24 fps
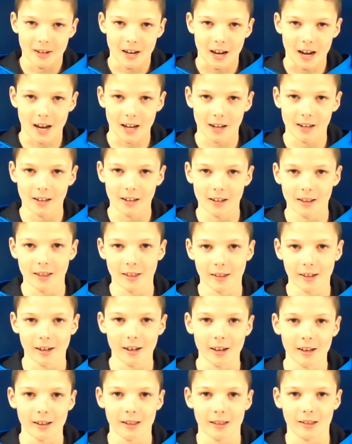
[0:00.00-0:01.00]
I could
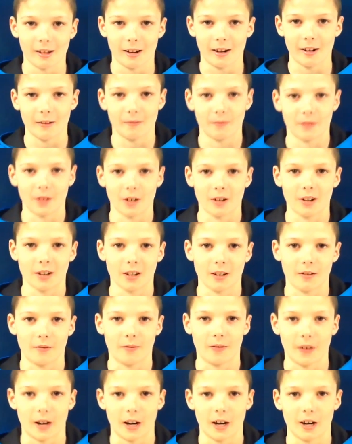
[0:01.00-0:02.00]
stay safe during a
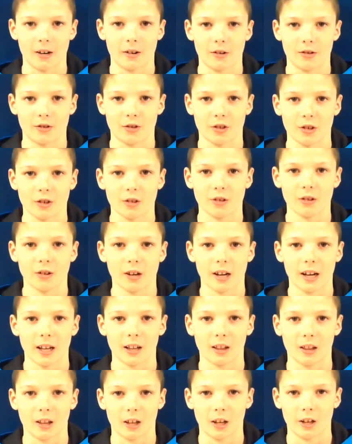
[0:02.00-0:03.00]
fire drill
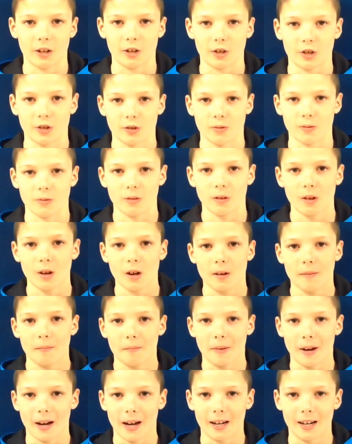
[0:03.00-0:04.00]
at lunch
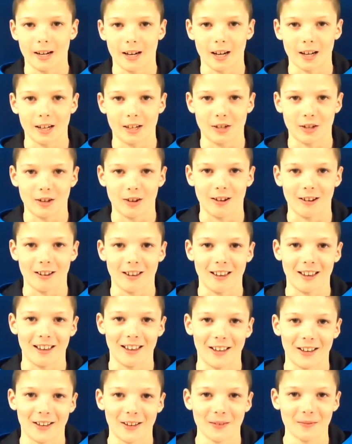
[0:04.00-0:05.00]
by not
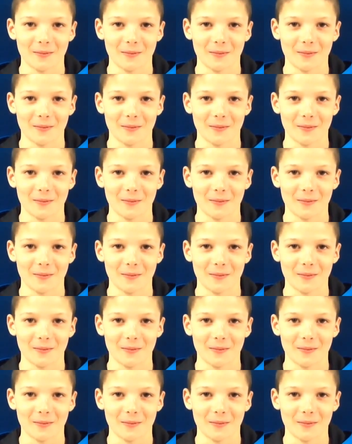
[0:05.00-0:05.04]
talking.